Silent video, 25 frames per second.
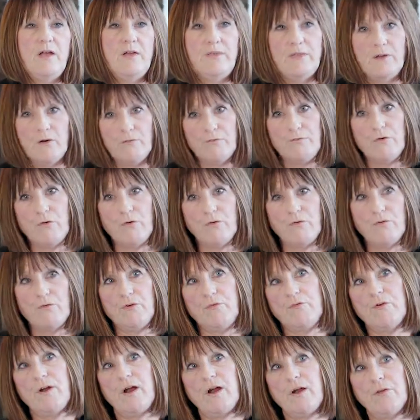Then I'll follow it
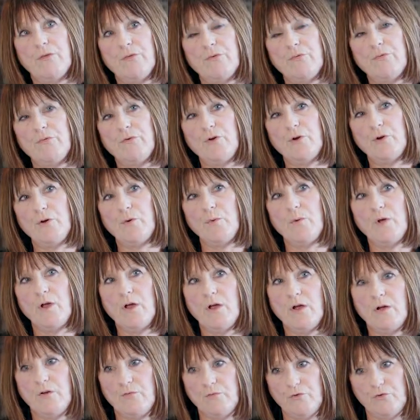right through
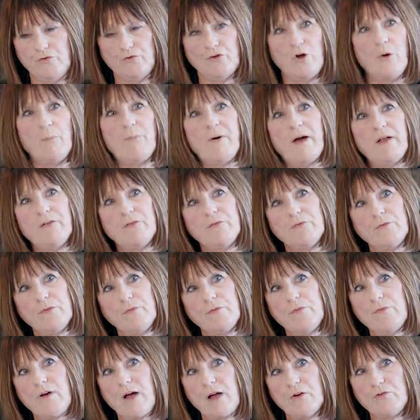for the shop patterns for the
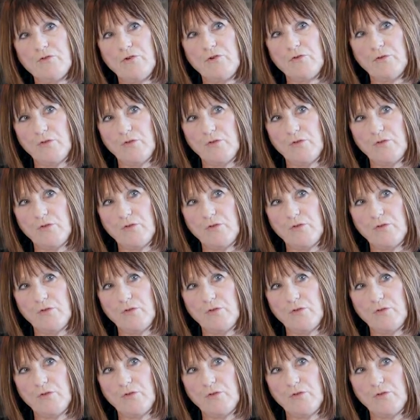factory,